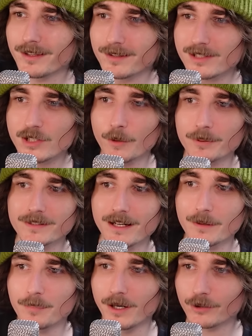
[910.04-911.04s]
within the
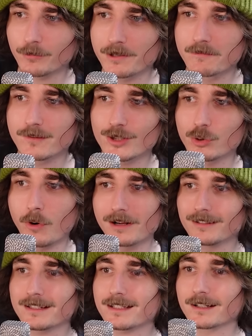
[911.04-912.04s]
serpentine pathways of the
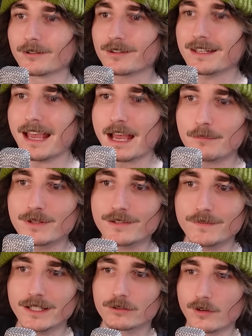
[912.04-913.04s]
twilight tunnel, the
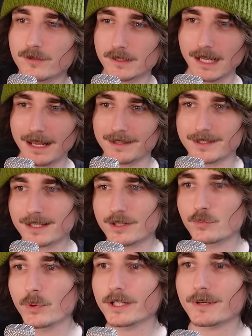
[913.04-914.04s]
atmosphere grows tense
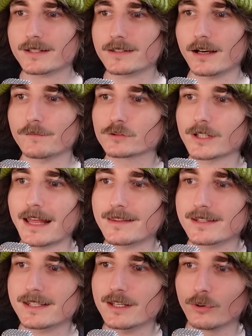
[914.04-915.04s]
as Willie McDuff
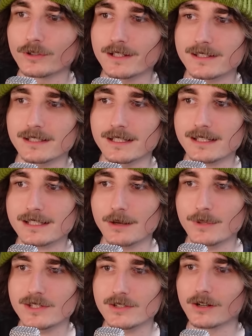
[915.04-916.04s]
gathers the audience in a
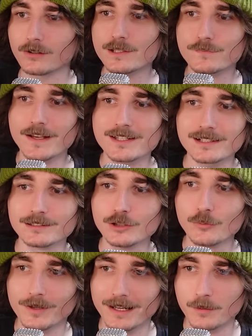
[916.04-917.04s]
semicircle, his face
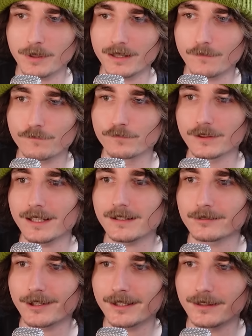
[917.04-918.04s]
illuminated by the
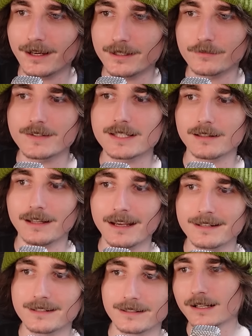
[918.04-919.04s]
flickering light of his
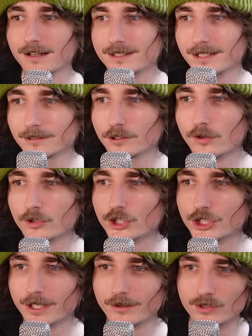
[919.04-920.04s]
lantern, casting long
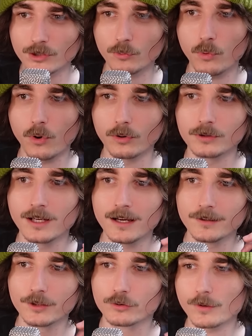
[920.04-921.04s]
shadows on the wall.
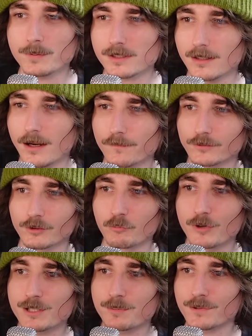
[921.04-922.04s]
The group's laughter and
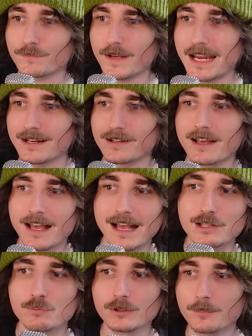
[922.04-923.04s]
whispers fade
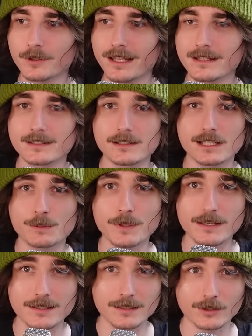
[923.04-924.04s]
as Willie begins to
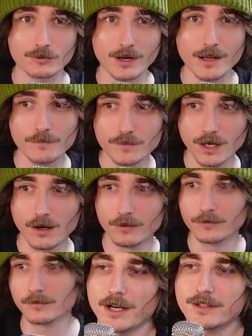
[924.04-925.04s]
speak in a grave
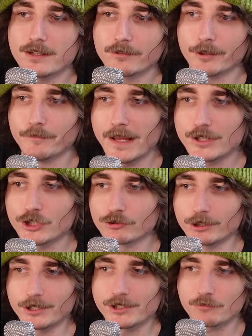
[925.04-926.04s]
tone. My dear
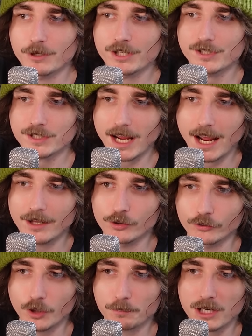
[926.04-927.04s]
adventurer, we stand
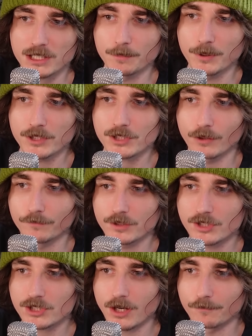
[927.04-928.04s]
on the precipice of
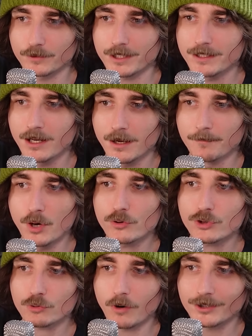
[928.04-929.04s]
discovery,
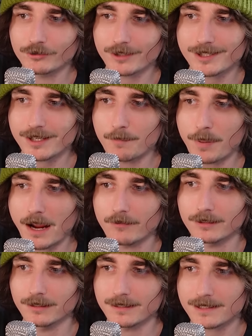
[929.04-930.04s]
most wondrous and
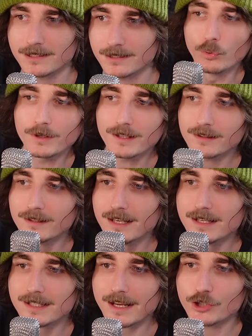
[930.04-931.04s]
perilous. For within
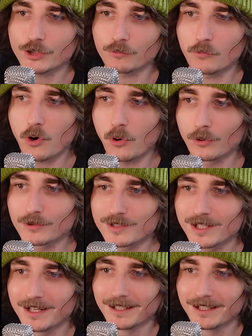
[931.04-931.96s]
these ancient walls